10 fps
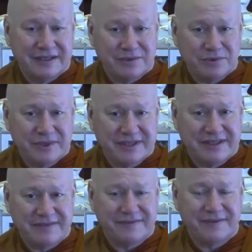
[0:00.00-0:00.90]
to all these
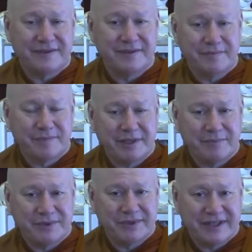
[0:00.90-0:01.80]
different
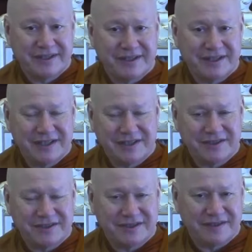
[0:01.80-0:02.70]
people and the
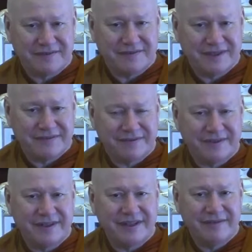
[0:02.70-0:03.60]
conditions and the
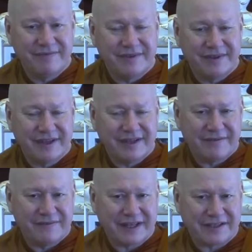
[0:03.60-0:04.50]
different
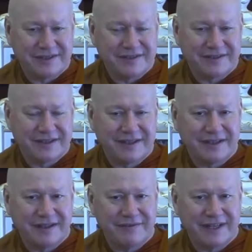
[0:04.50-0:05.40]
factors that
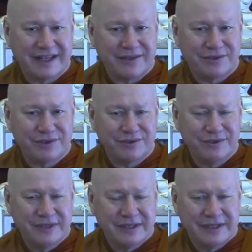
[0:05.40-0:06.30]
have allowed you
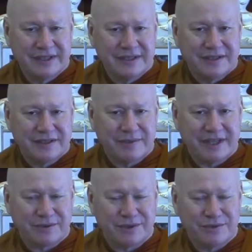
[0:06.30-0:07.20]
to be
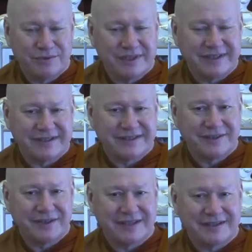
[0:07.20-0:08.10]
able to do this.
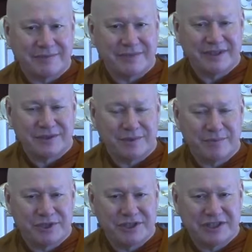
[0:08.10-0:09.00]
You know, that's something to
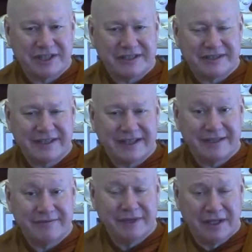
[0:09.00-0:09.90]
appreciate
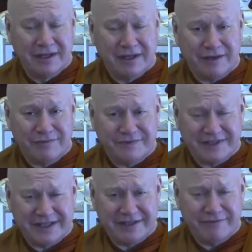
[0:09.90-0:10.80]
and
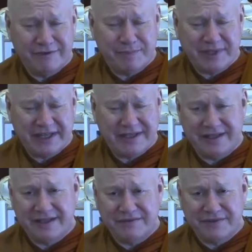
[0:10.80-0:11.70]
hopefully
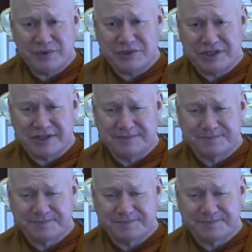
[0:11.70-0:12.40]
repeat in the future.